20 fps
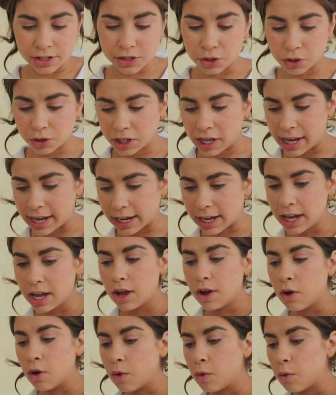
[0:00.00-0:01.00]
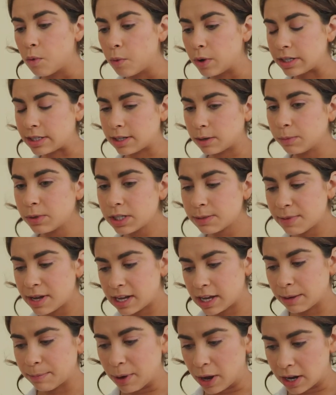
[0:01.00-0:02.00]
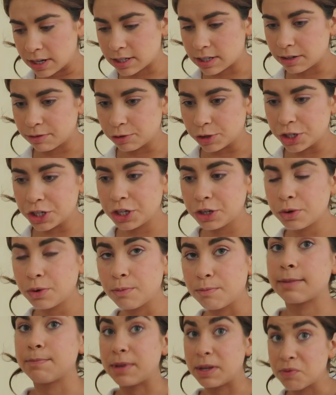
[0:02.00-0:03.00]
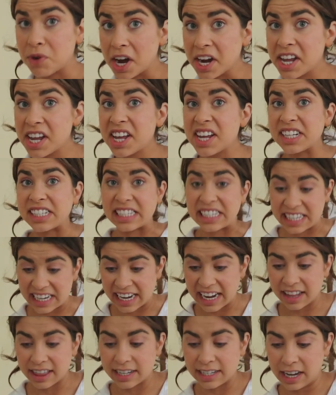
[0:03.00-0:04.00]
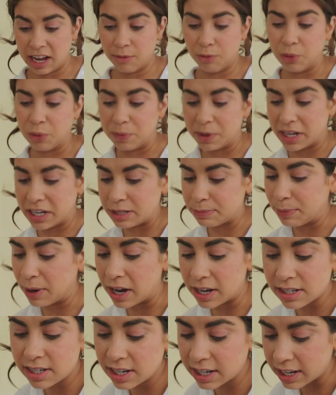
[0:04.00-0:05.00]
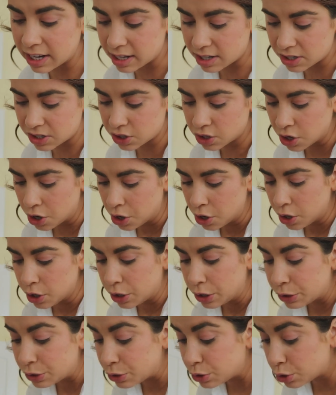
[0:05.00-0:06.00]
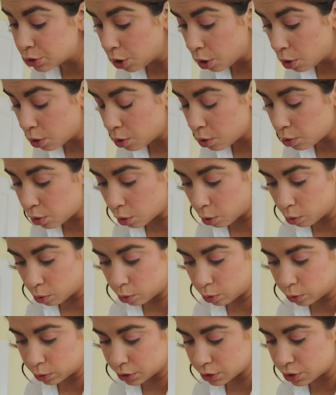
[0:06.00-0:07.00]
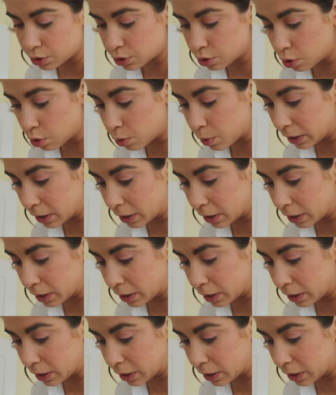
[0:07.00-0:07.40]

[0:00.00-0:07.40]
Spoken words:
So like, when someone's making pasta for you, be ready and sitting at the table, because pasta gets so cold so